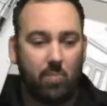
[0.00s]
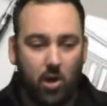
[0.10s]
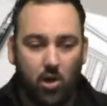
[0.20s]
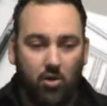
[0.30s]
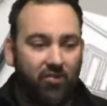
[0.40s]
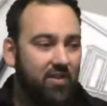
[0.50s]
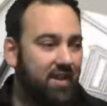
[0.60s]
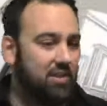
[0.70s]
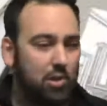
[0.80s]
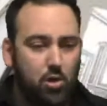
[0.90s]
pearl
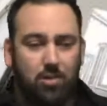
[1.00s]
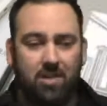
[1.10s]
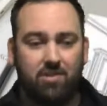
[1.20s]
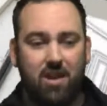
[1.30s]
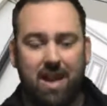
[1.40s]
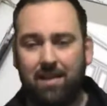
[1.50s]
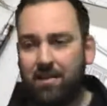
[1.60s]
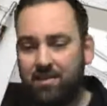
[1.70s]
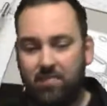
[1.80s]
finish, low luster, high luster.